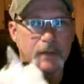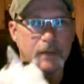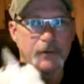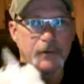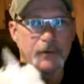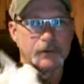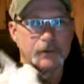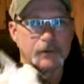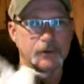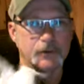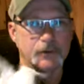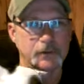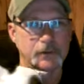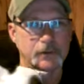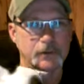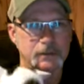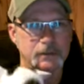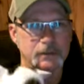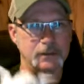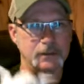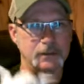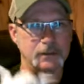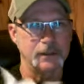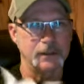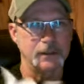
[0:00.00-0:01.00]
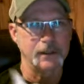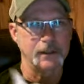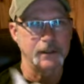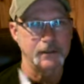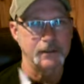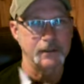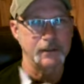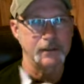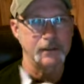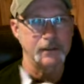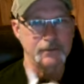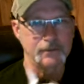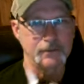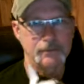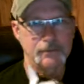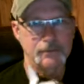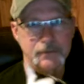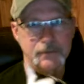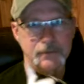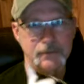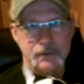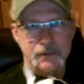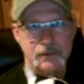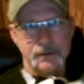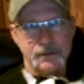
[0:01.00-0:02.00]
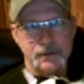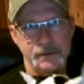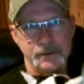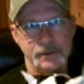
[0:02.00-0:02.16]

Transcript: choice to take than him.